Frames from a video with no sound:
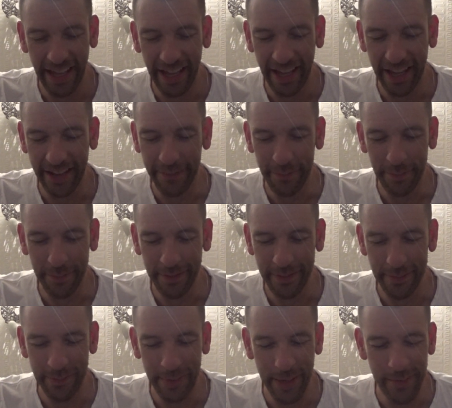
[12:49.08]
And
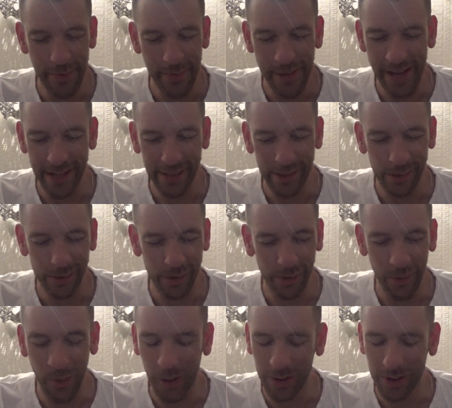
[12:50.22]
me and my mates used to
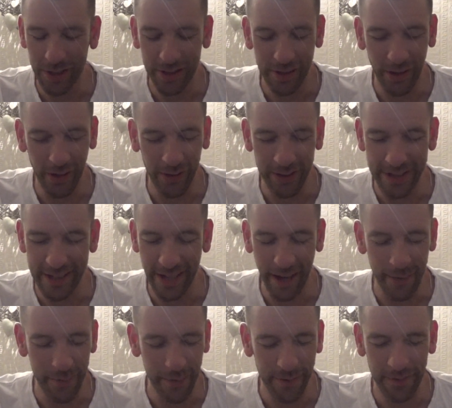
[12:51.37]
watch this all the
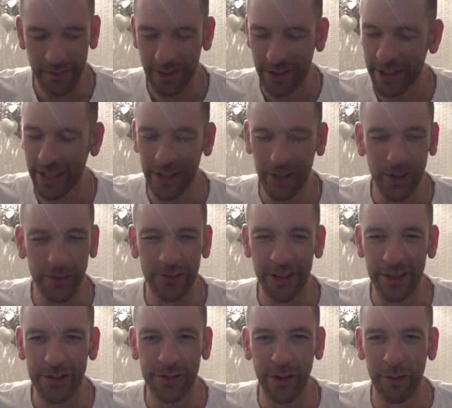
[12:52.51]
time. We fucking love
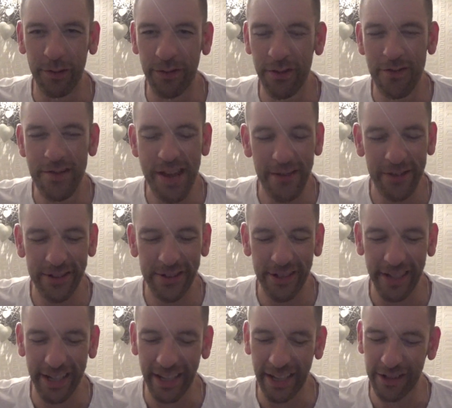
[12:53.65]
this film. If you've never
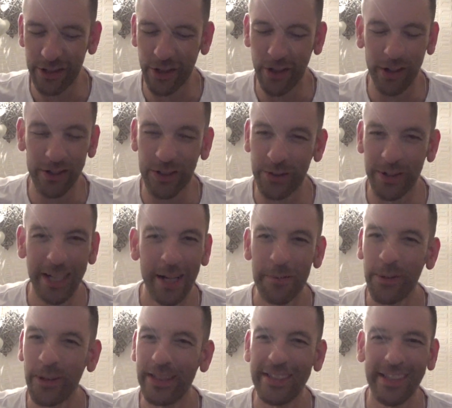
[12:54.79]
seen it, surely, so
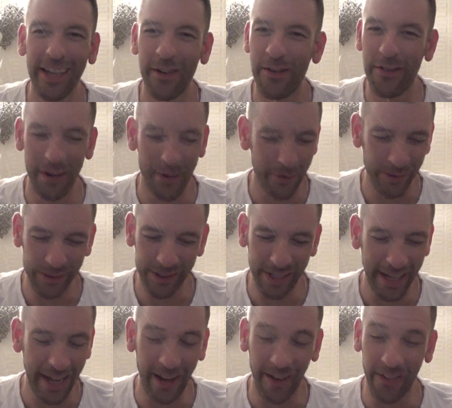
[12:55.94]
please tell me if anyone's
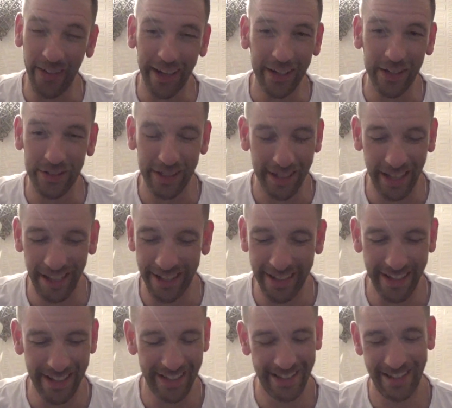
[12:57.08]
seen it out there, because
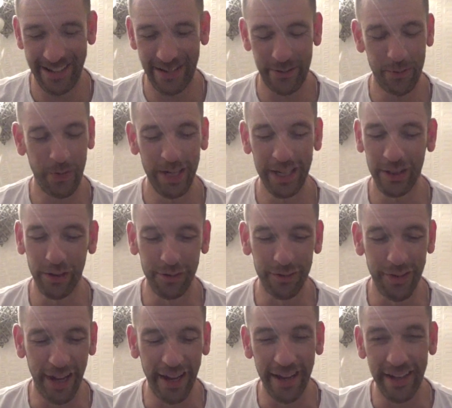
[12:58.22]
we loved
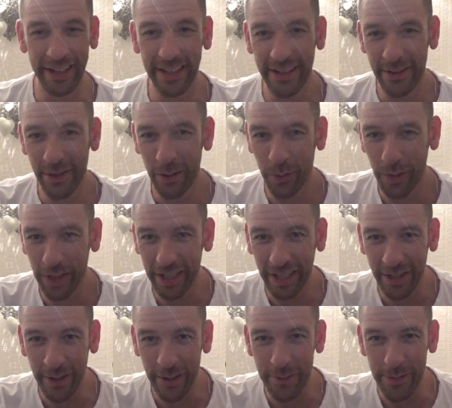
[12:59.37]
it. And
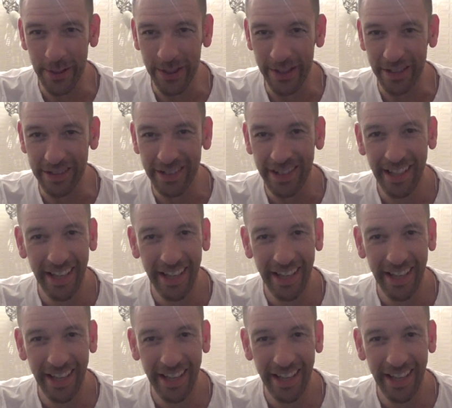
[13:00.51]
Weekend at Bernie's.